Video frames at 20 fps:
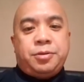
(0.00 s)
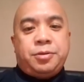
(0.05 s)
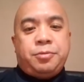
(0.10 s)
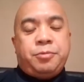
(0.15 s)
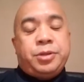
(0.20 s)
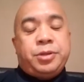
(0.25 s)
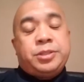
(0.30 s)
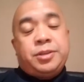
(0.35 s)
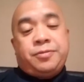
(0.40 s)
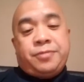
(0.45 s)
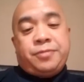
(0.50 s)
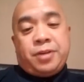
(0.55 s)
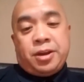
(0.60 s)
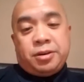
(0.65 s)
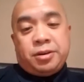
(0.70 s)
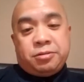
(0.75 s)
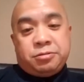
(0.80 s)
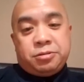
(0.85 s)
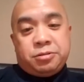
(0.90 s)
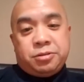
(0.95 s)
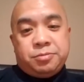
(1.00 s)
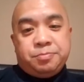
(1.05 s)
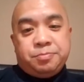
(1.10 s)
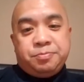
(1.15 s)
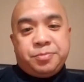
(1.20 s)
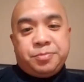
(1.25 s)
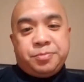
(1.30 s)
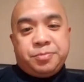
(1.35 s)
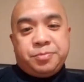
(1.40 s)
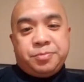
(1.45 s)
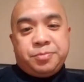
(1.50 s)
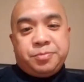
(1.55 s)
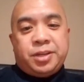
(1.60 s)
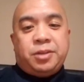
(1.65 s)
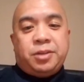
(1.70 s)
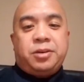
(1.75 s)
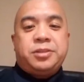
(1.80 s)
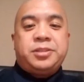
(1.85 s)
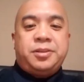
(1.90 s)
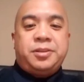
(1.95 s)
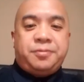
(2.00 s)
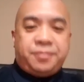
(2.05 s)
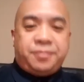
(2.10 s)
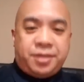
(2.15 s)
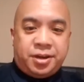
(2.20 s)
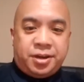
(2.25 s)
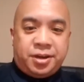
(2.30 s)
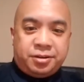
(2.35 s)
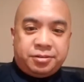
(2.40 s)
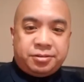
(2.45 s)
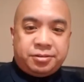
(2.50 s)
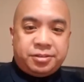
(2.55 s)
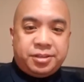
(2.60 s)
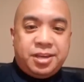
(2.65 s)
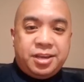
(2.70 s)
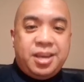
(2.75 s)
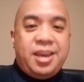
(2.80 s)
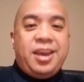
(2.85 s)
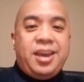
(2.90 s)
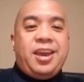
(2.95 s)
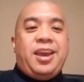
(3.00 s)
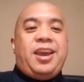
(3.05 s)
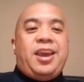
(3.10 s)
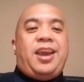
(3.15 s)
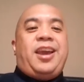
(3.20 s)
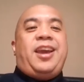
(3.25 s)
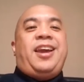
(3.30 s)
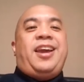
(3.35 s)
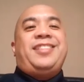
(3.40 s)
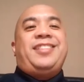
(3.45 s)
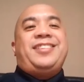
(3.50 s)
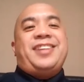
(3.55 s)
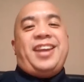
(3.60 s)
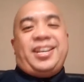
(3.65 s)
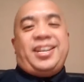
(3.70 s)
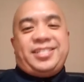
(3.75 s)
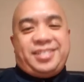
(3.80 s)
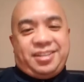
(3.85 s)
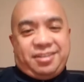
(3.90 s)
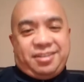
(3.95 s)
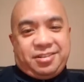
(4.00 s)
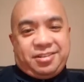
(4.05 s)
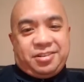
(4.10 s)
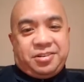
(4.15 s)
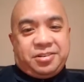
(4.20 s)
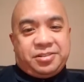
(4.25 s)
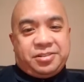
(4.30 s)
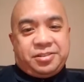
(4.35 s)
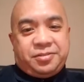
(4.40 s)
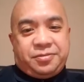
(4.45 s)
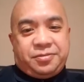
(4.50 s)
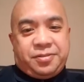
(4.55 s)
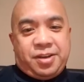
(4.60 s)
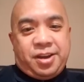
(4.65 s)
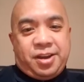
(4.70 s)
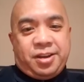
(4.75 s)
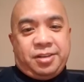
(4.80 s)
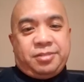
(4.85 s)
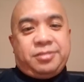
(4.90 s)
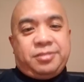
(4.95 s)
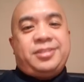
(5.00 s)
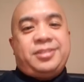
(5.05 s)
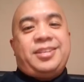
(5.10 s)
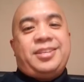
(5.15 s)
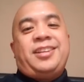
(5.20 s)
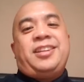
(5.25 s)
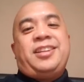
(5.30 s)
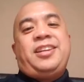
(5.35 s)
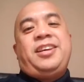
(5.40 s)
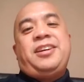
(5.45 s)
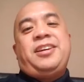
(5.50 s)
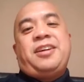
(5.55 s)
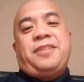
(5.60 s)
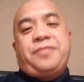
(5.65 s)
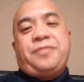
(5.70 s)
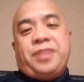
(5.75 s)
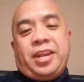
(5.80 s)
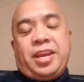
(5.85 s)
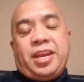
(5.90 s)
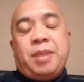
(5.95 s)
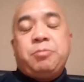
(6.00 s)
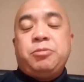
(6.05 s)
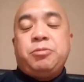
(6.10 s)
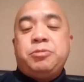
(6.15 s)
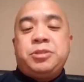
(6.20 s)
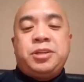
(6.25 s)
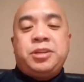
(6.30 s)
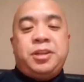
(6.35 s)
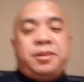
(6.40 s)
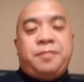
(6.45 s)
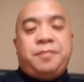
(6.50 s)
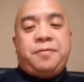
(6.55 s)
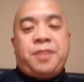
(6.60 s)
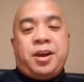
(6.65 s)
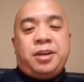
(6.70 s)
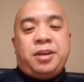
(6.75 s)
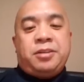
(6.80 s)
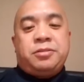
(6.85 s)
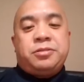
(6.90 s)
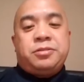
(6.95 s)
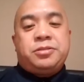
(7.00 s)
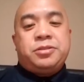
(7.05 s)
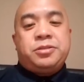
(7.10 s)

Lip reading: Went to the finals, lost in the finals. And the next year, lost in the finals. And then the year after, I kept losing in the finals.